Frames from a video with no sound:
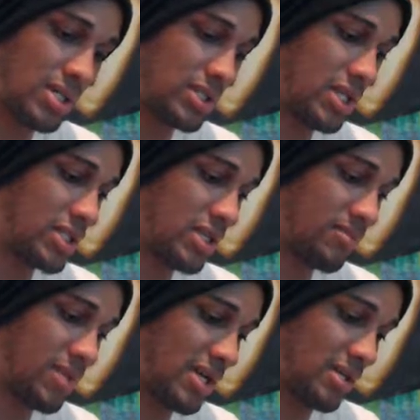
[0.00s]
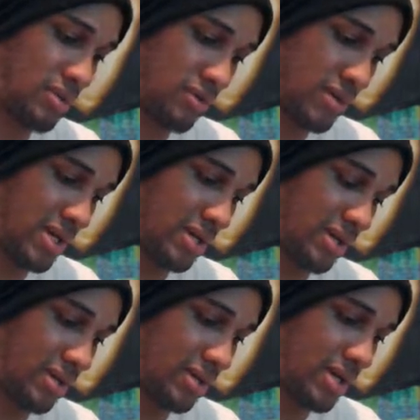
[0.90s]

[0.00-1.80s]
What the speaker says: sends him down in the ring.